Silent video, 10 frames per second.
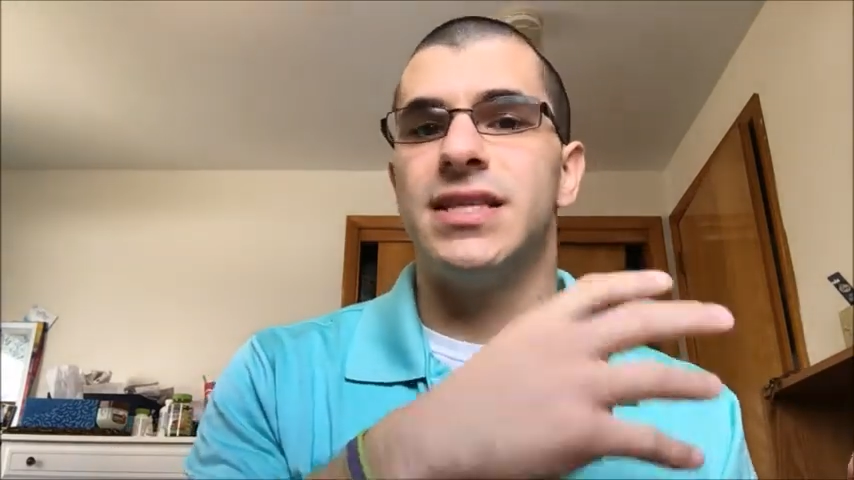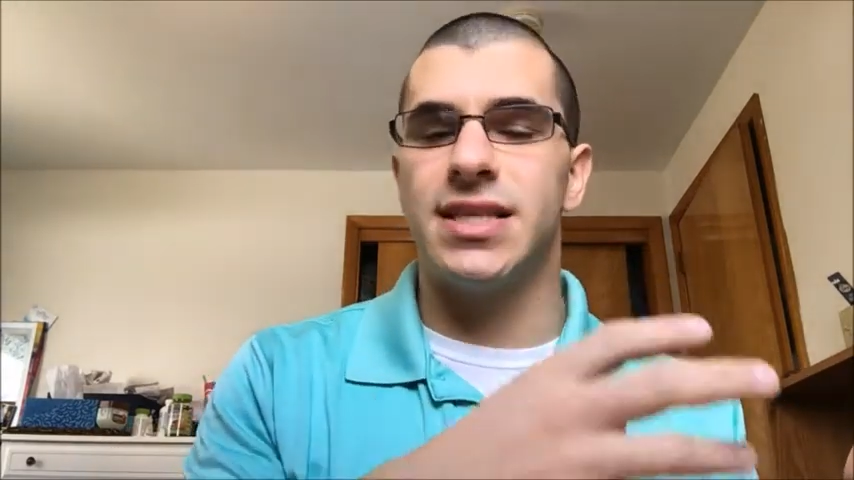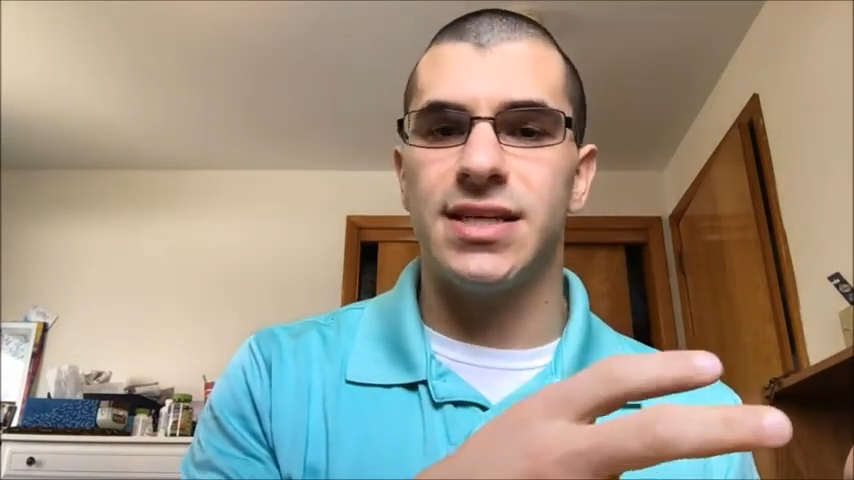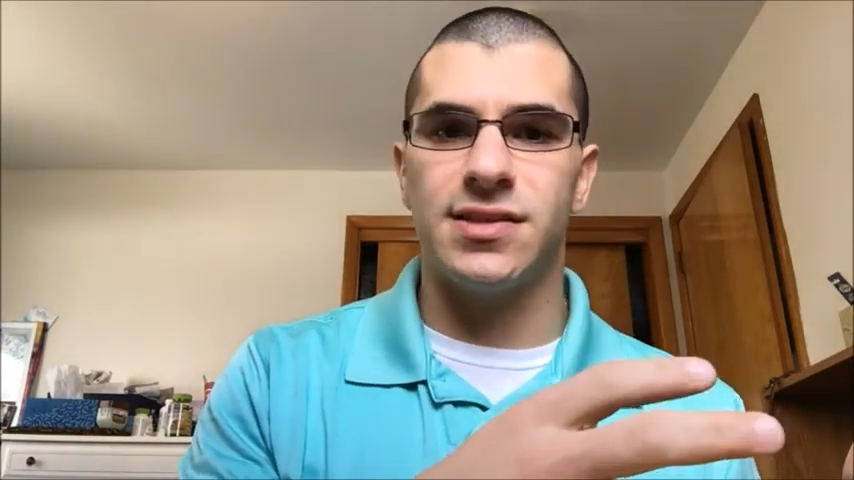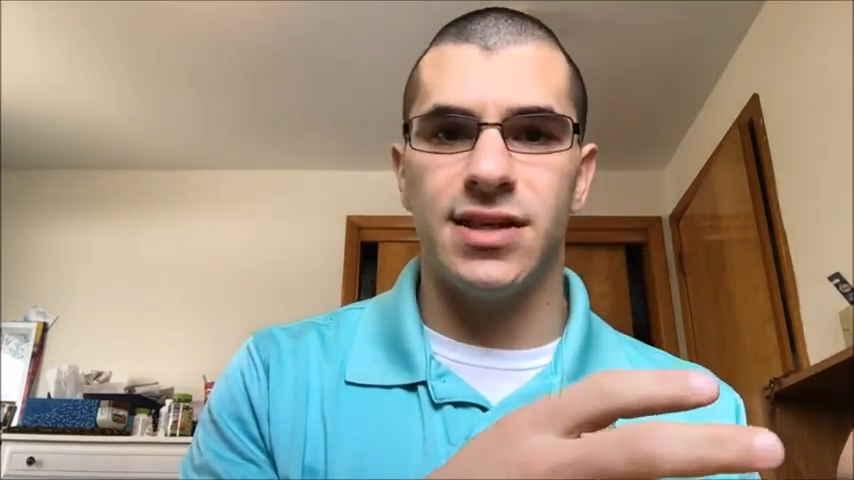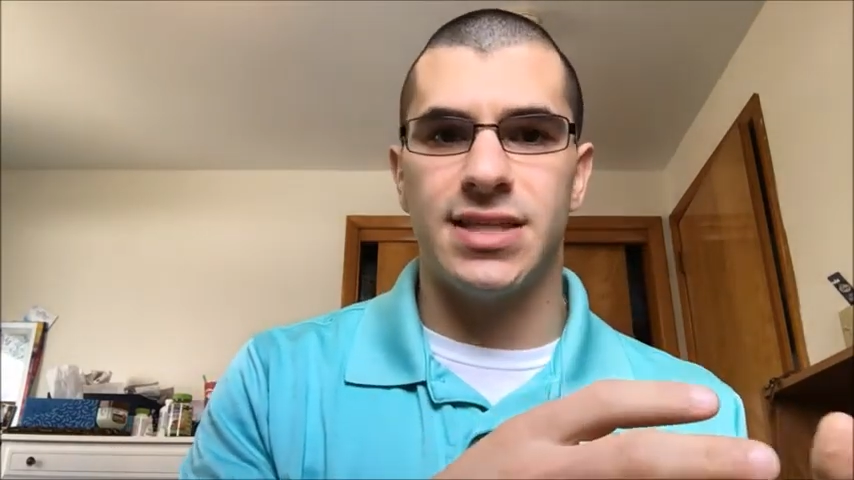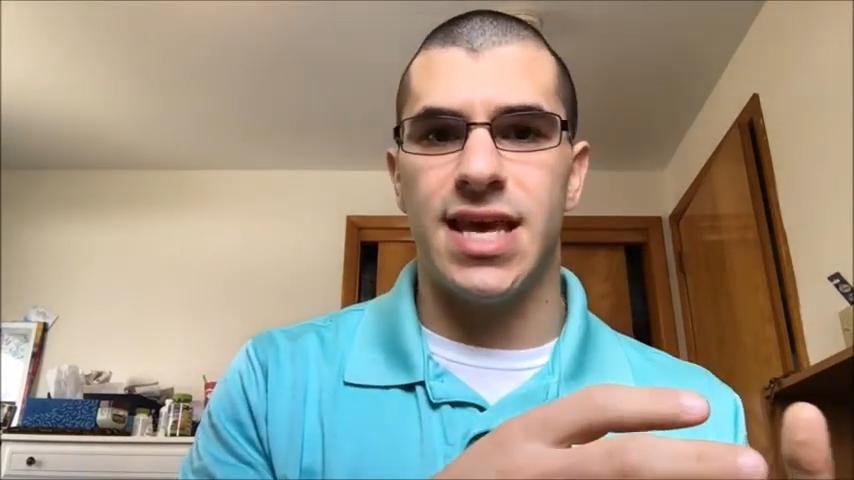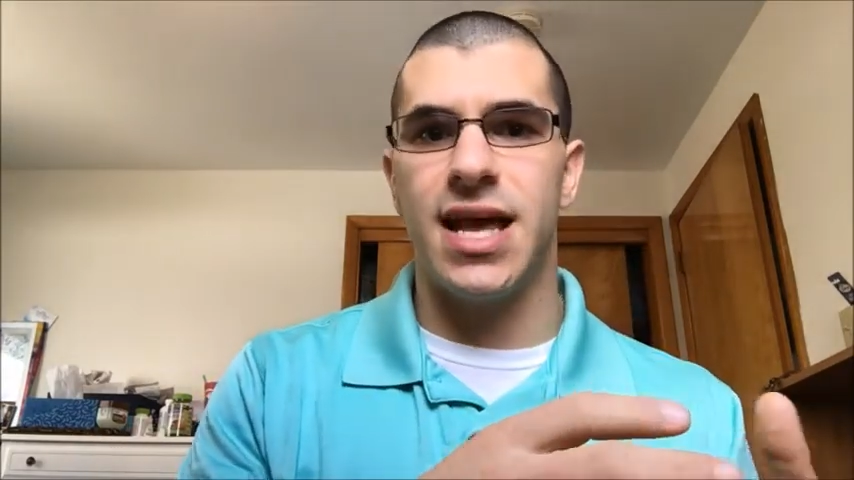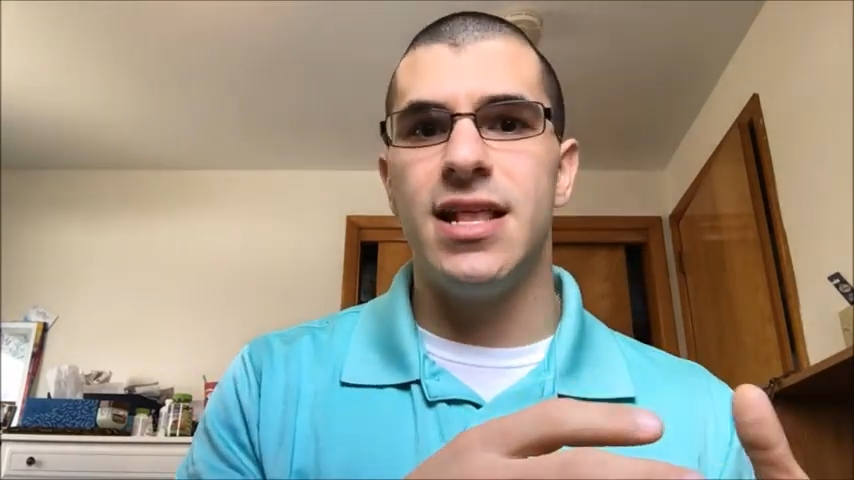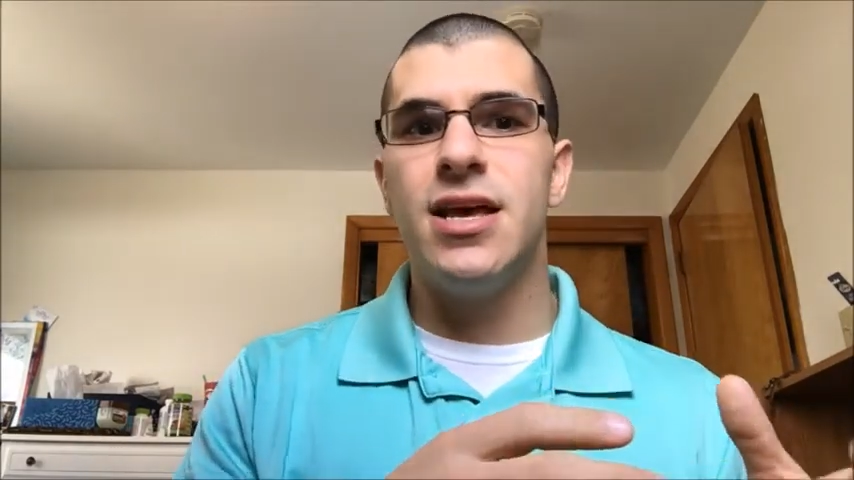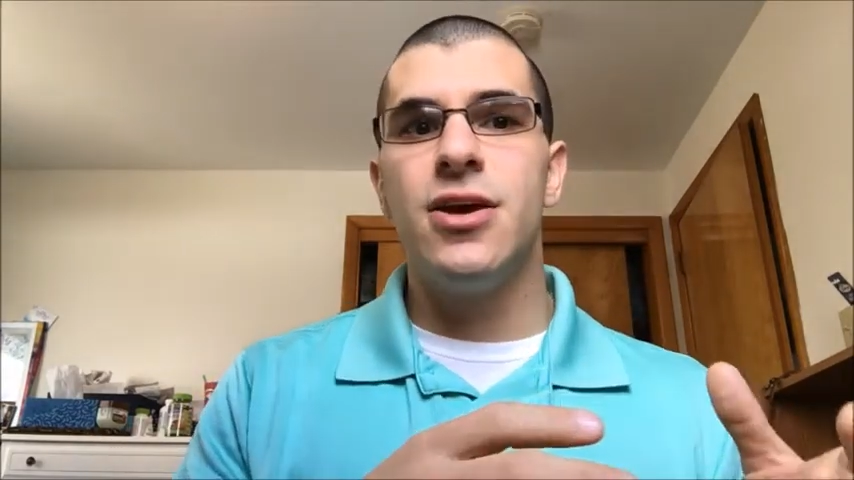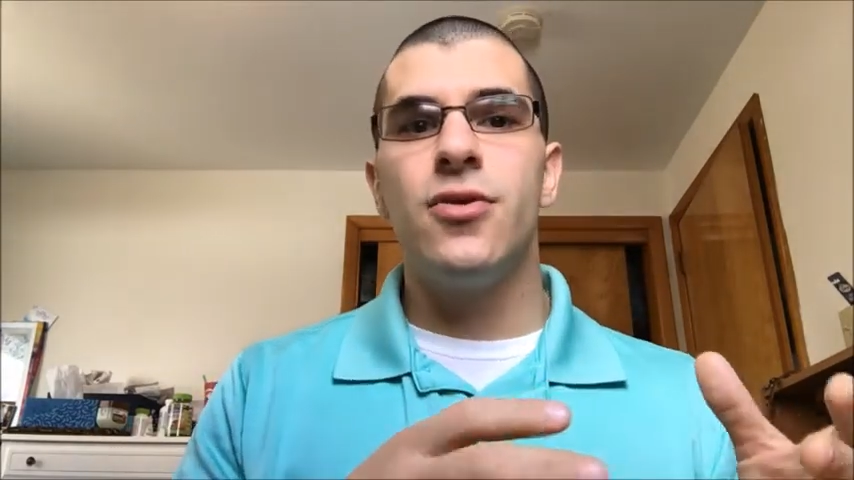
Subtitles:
and things like that.